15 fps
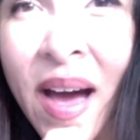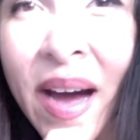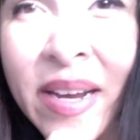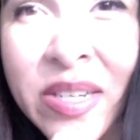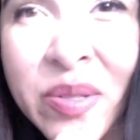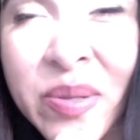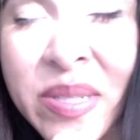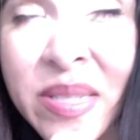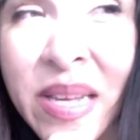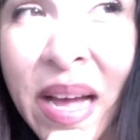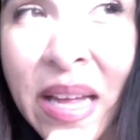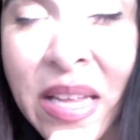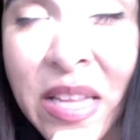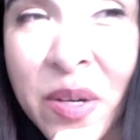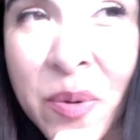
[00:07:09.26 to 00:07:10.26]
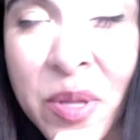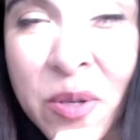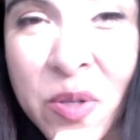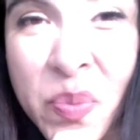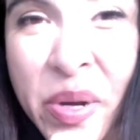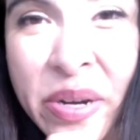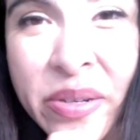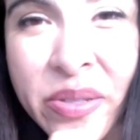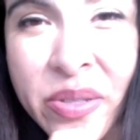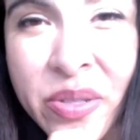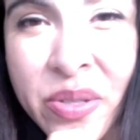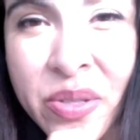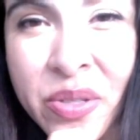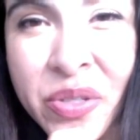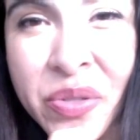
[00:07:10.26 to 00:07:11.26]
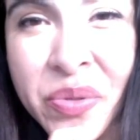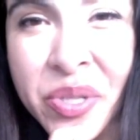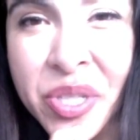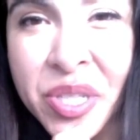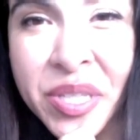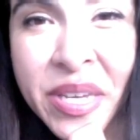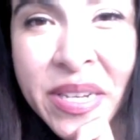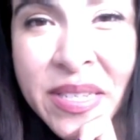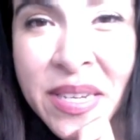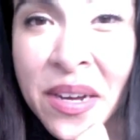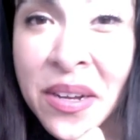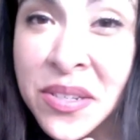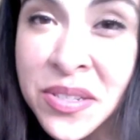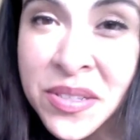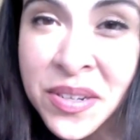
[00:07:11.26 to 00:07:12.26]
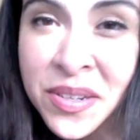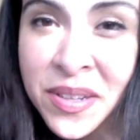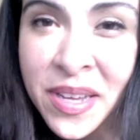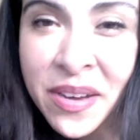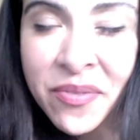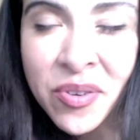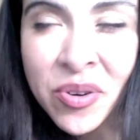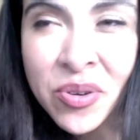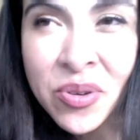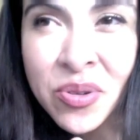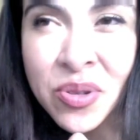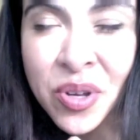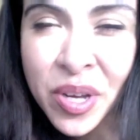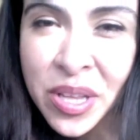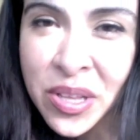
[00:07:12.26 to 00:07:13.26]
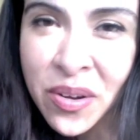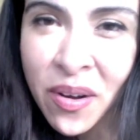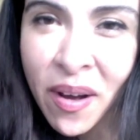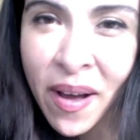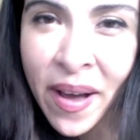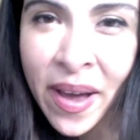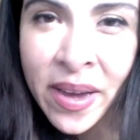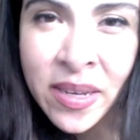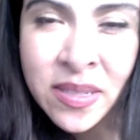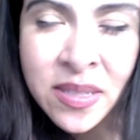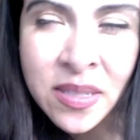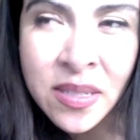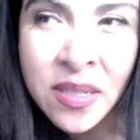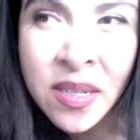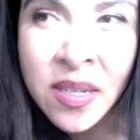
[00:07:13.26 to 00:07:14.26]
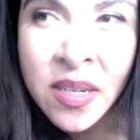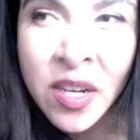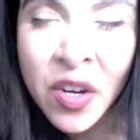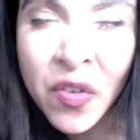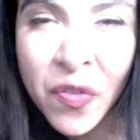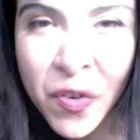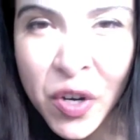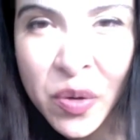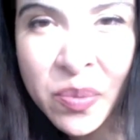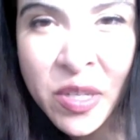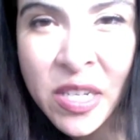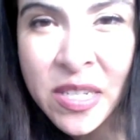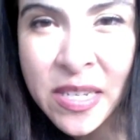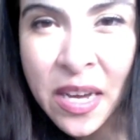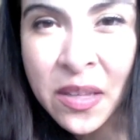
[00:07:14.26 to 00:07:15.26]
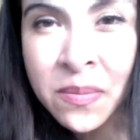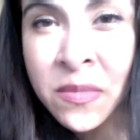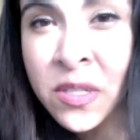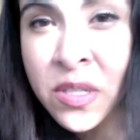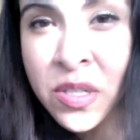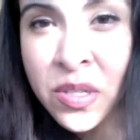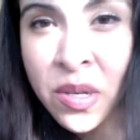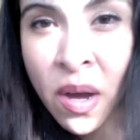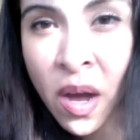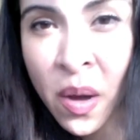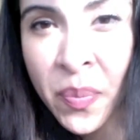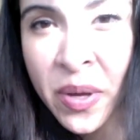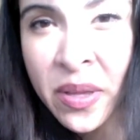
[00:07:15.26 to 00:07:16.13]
I do exactly what those parents used to do, which is get down to their level, look in their eyes, and firmly tell them to stop.